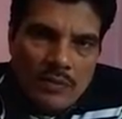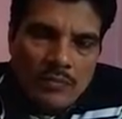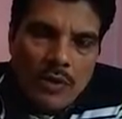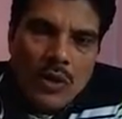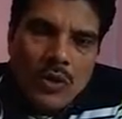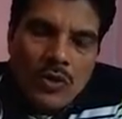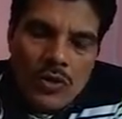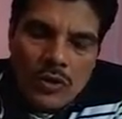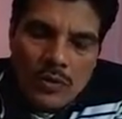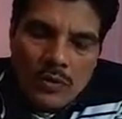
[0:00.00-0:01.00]

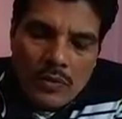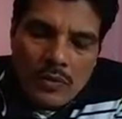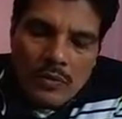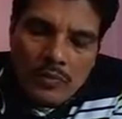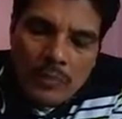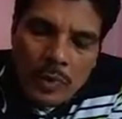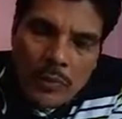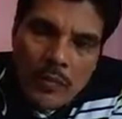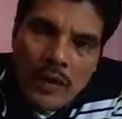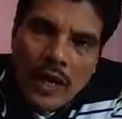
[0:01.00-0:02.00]
because
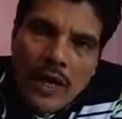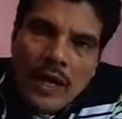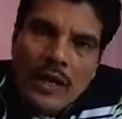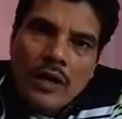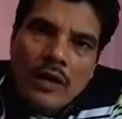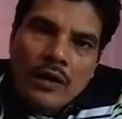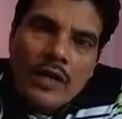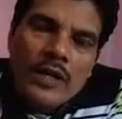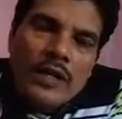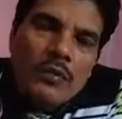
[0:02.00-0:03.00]
people had
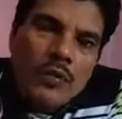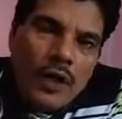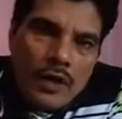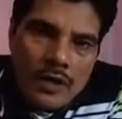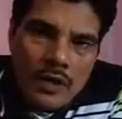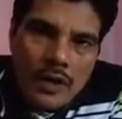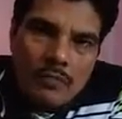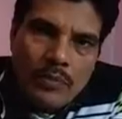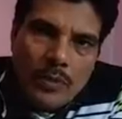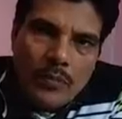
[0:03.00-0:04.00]
already walked
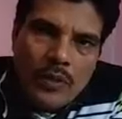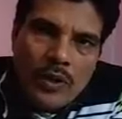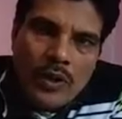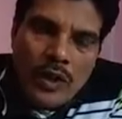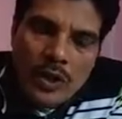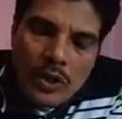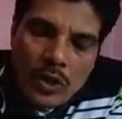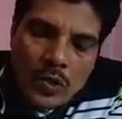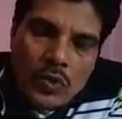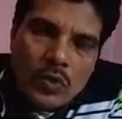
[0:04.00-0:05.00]
and people
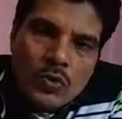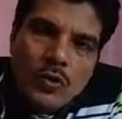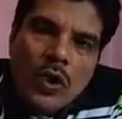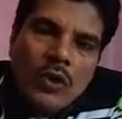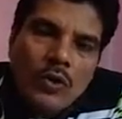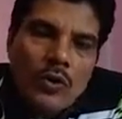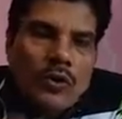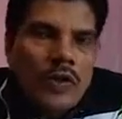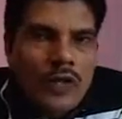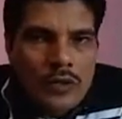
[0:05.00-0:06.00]
used to walk
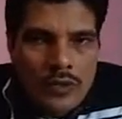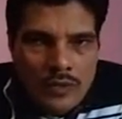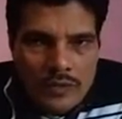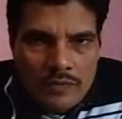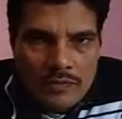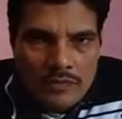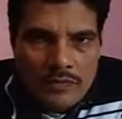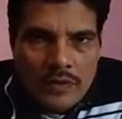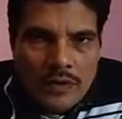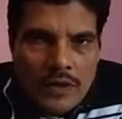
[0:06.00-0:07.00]
on that road.
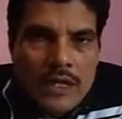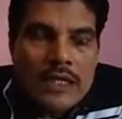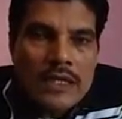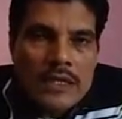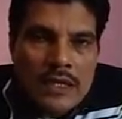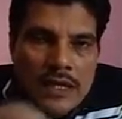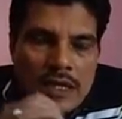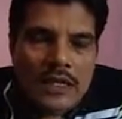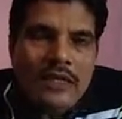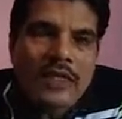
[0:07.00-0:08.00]
It is in
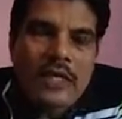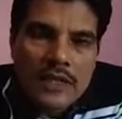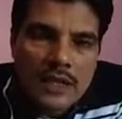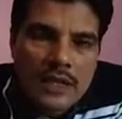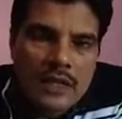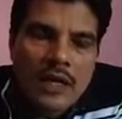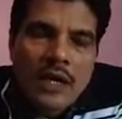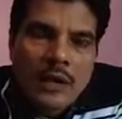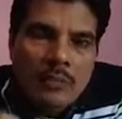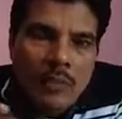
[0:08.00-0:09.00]
Hindi said,
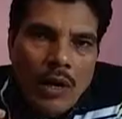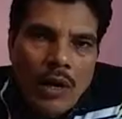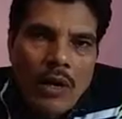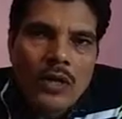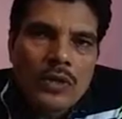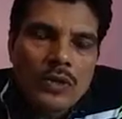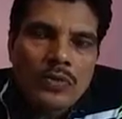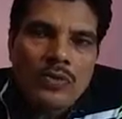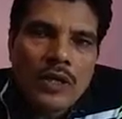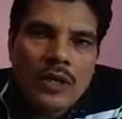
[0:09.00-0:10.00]

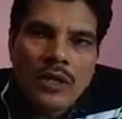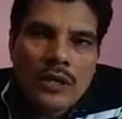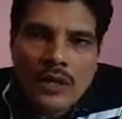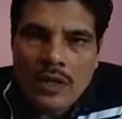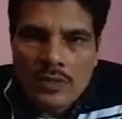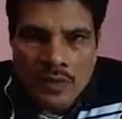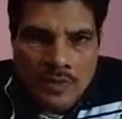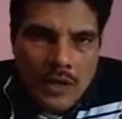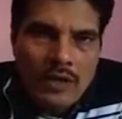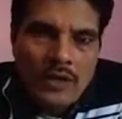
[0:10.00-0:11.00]
Mahajano yen gata
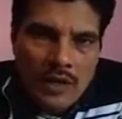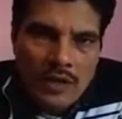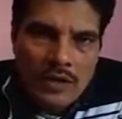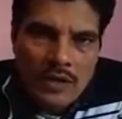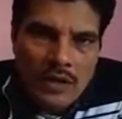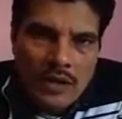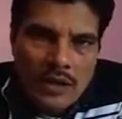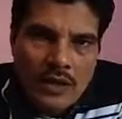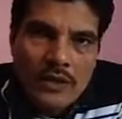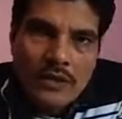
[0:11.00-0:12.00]
swapantha.
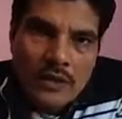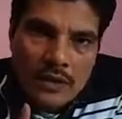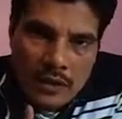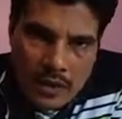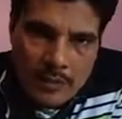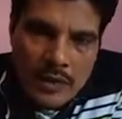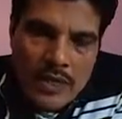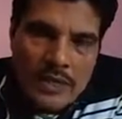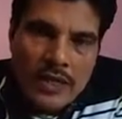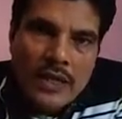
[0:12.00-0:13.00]
That
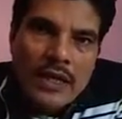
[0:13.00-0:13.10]
means